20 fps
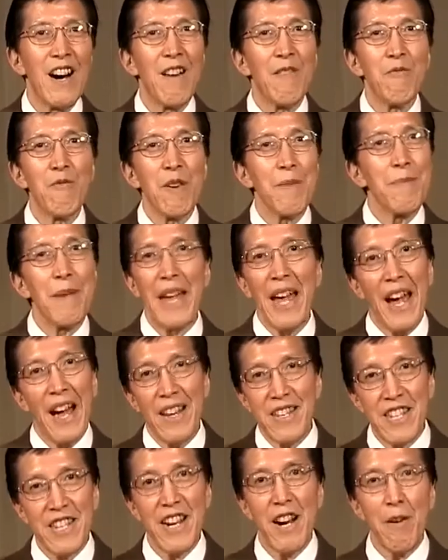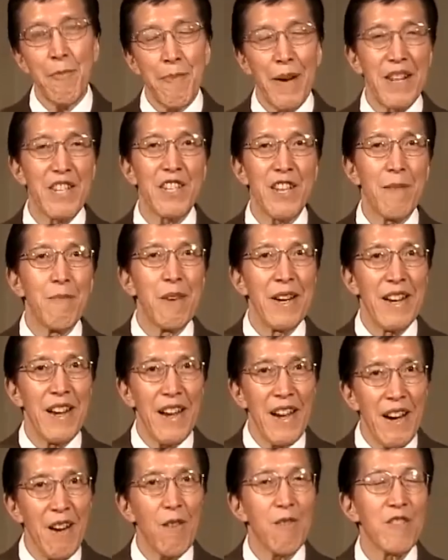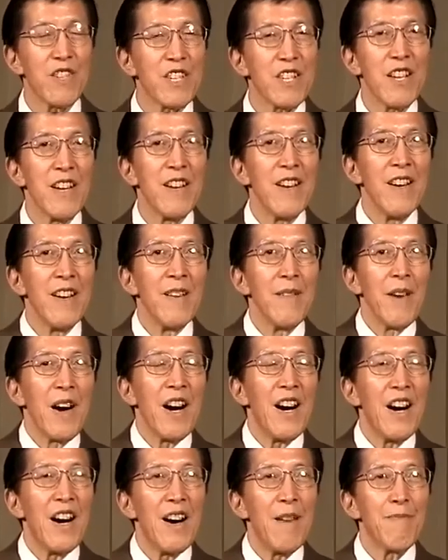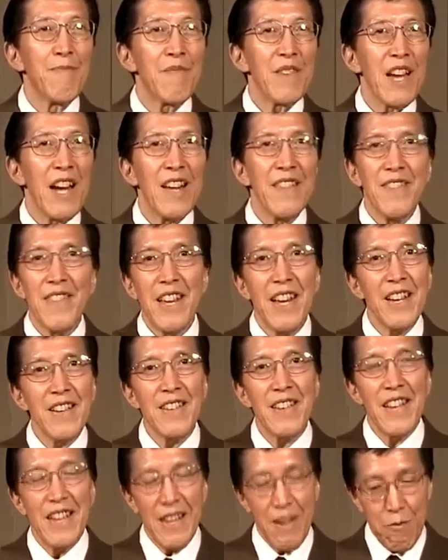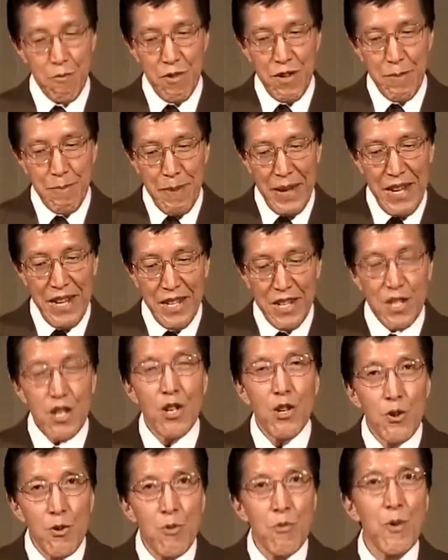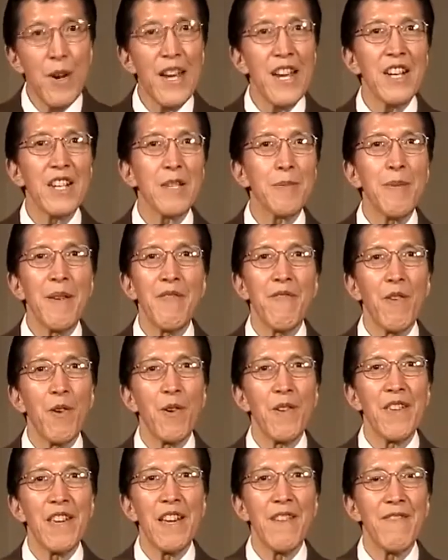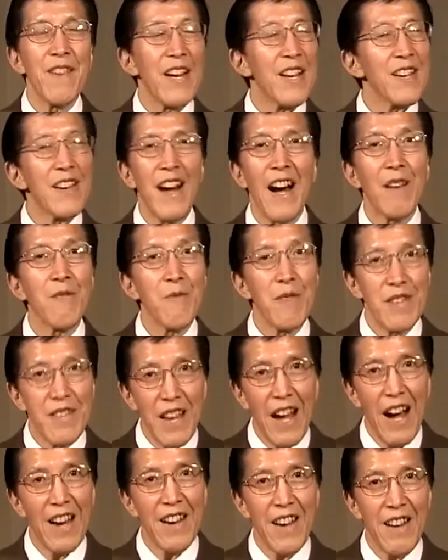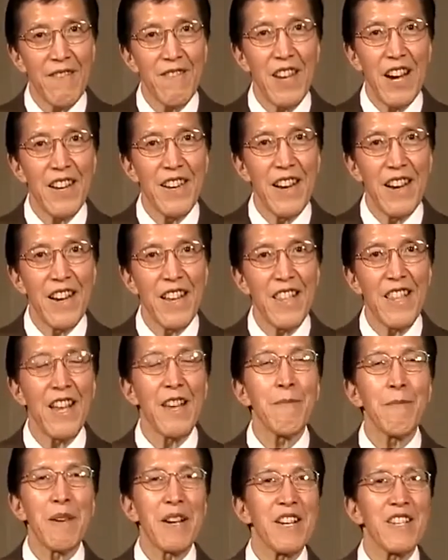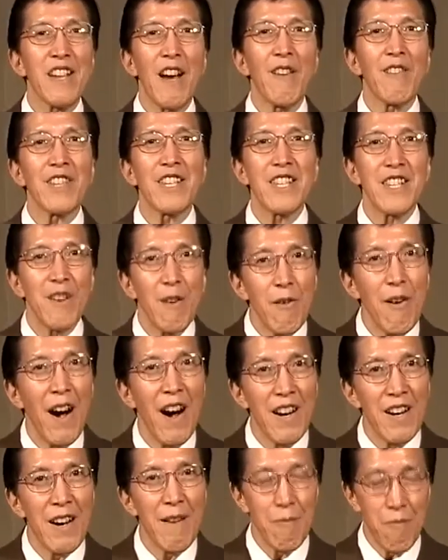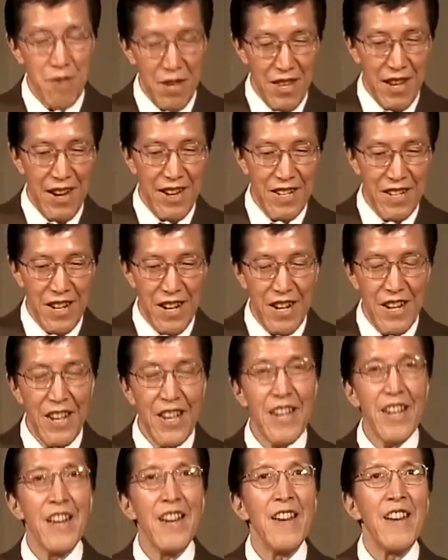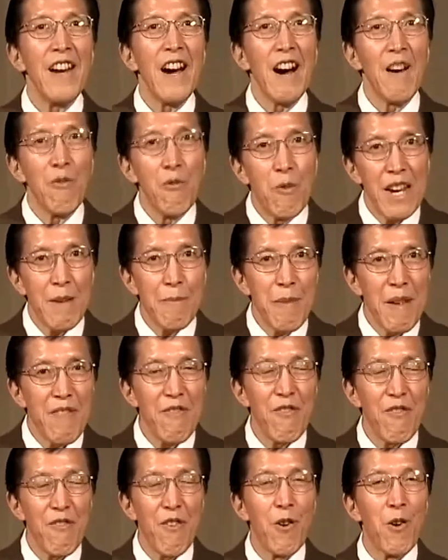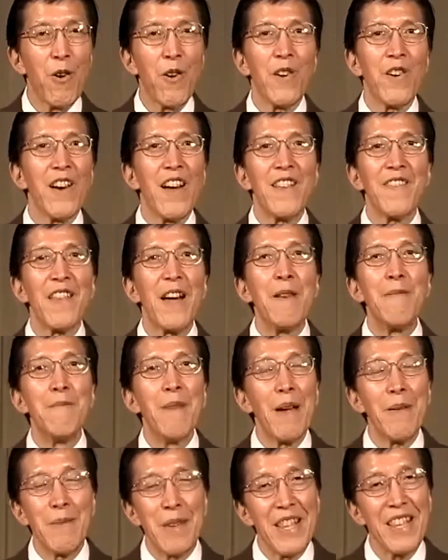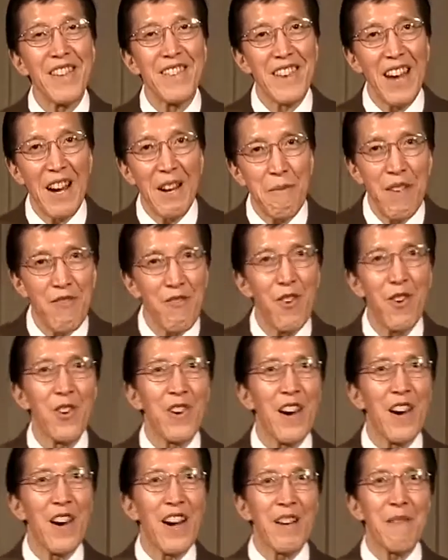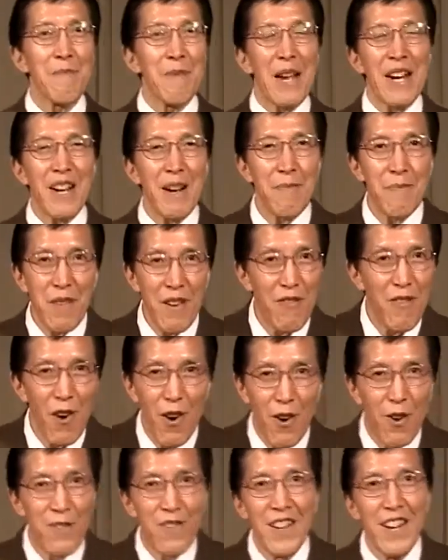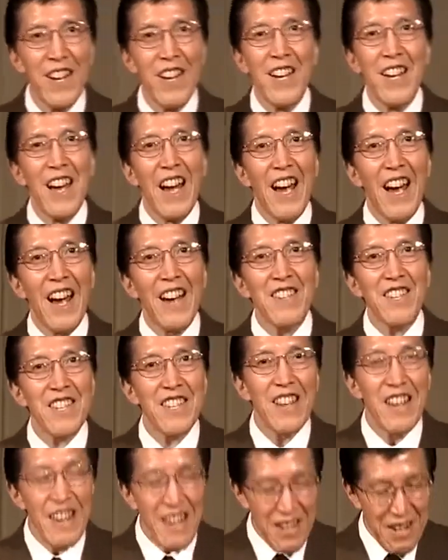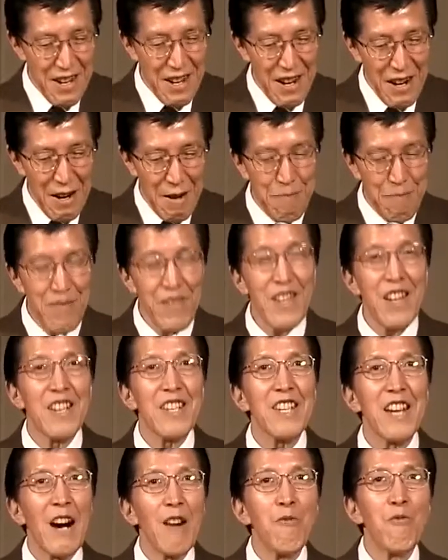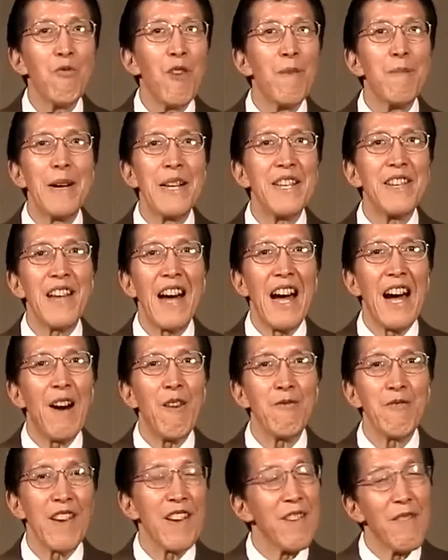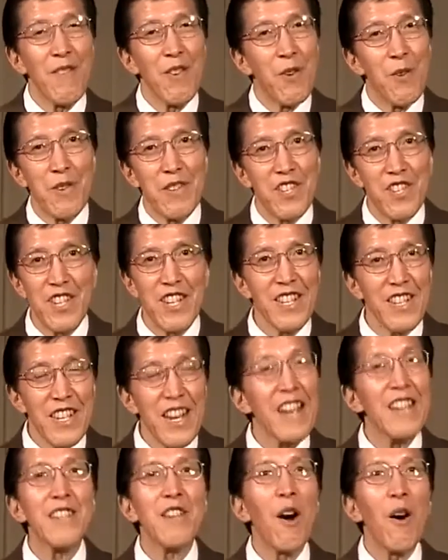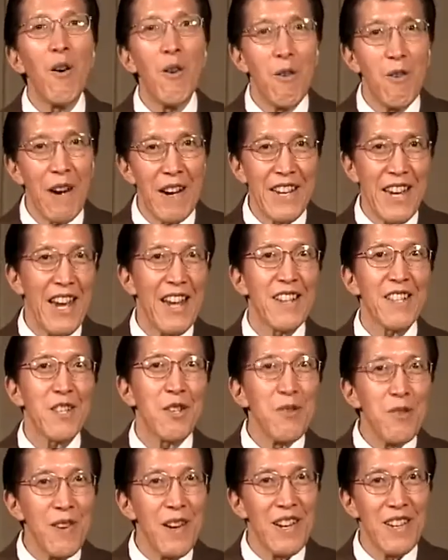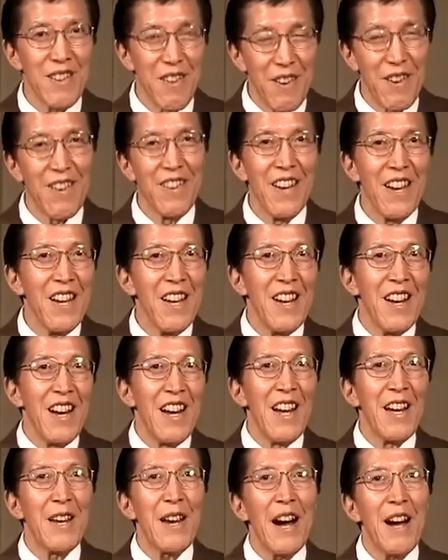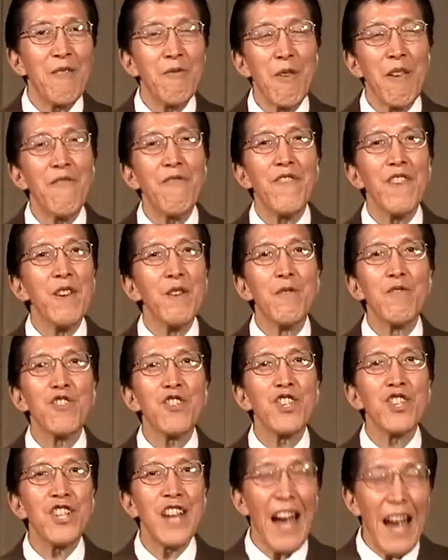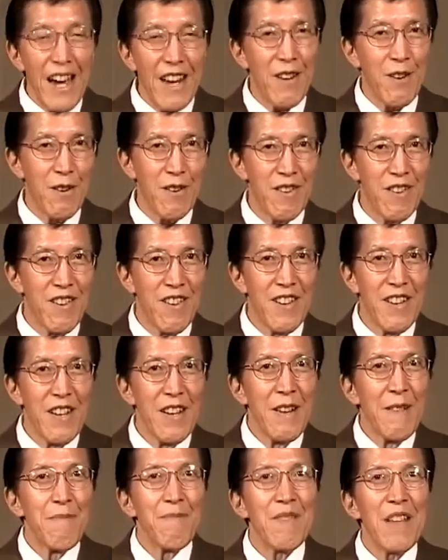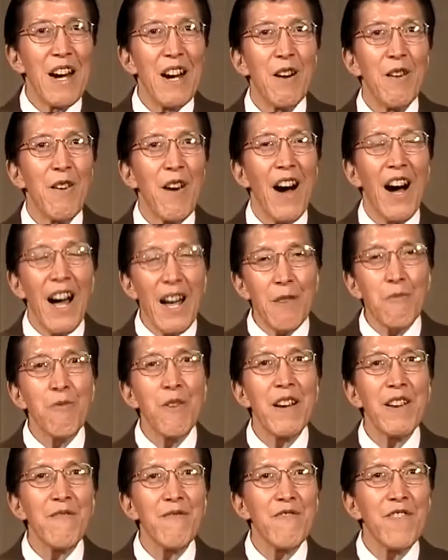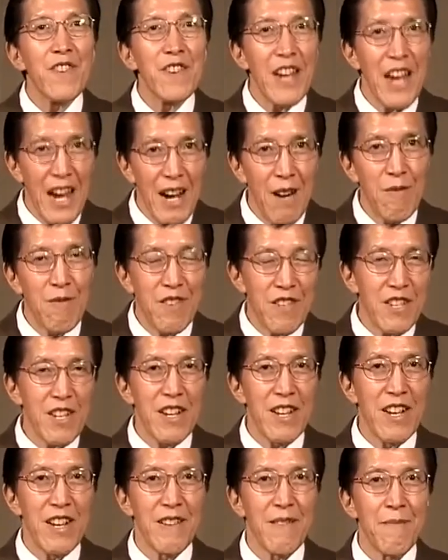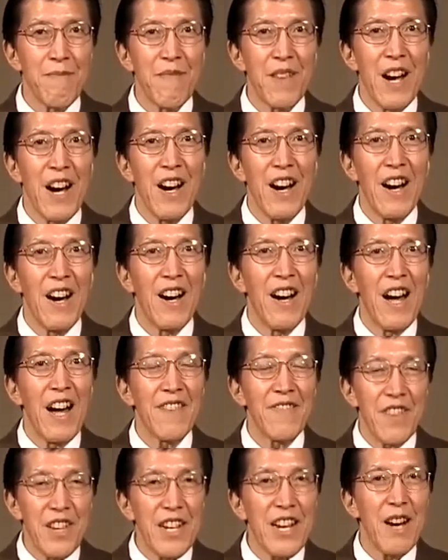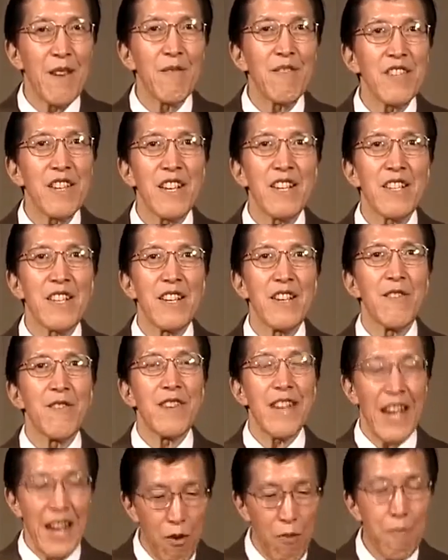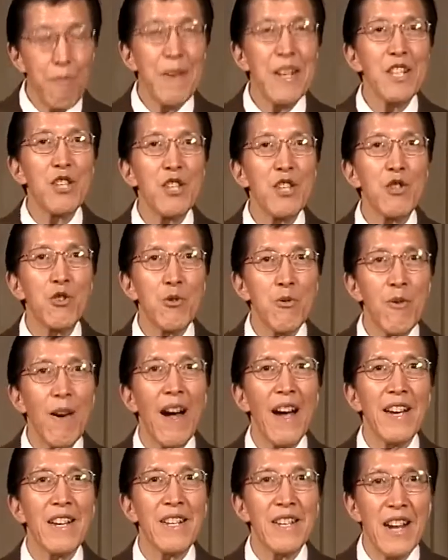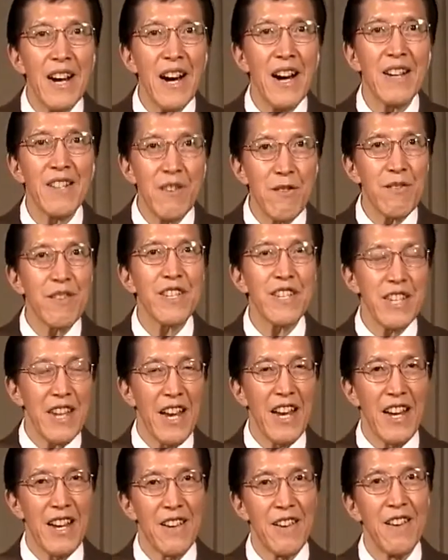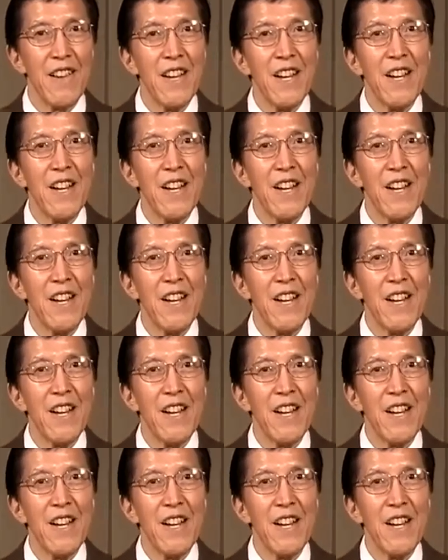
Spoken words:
would be asked out by someone else. And then it would be 2 weeks before the event. I would not have done anything because I was still hung up with anxiety. A week before, and then maybe the night before, I'd pick up the phone, ask the young woman out, and of course she'd say, no, I can't do it. And I would feel shattered. Now, I went for counseling at the counseling center to help me try to understand